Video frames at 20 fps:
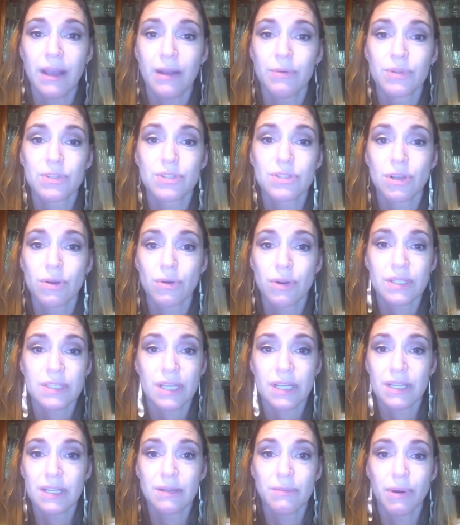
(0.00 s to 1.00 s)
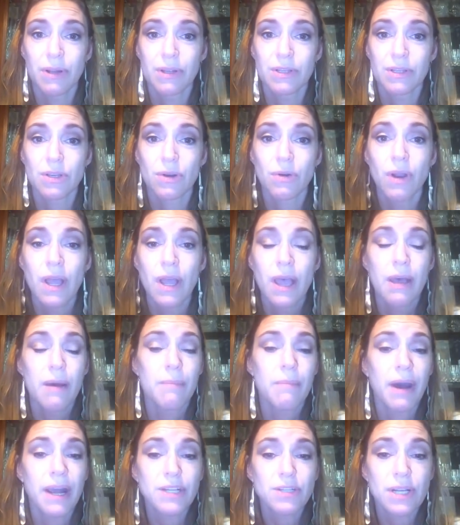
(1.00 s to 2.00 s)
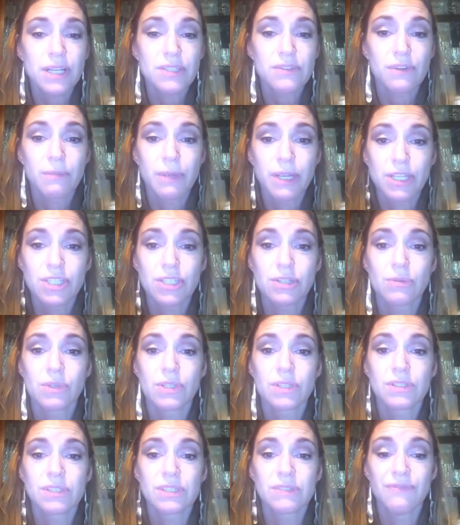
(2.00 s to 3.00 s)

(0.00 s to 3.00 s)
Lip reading: I was so excited about it. So my transformation was